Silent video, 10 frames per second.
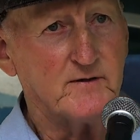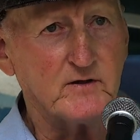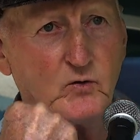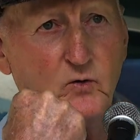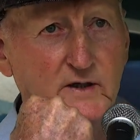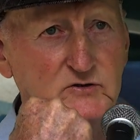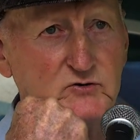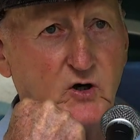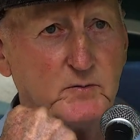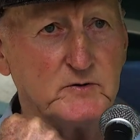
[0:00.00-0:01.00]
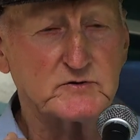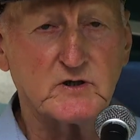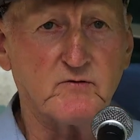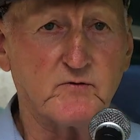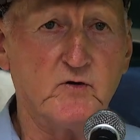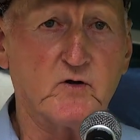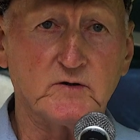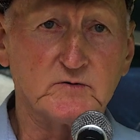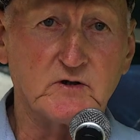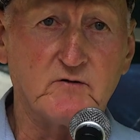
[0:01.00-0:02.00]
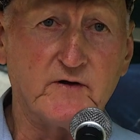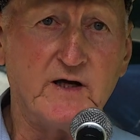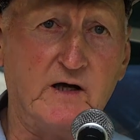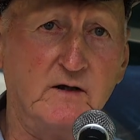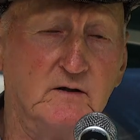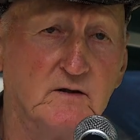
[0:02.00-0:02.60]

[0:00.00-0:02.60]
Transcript: he'd always job himself and knock himself out.